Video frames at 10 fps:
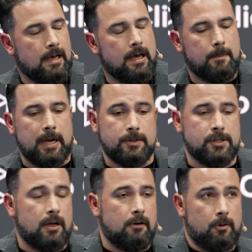uh,
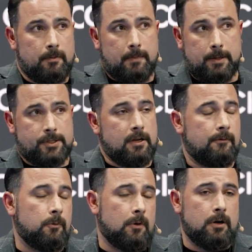Microsoft or
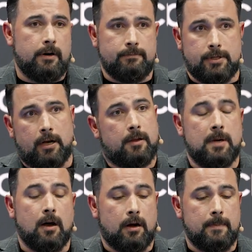Microsoft Word
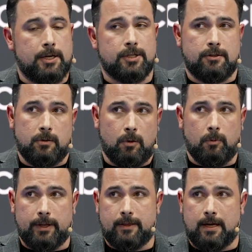document automation tool
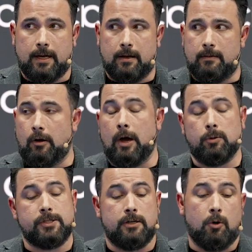with uh,
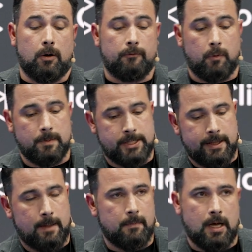hosted court forms in
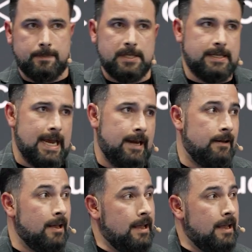them, up to date.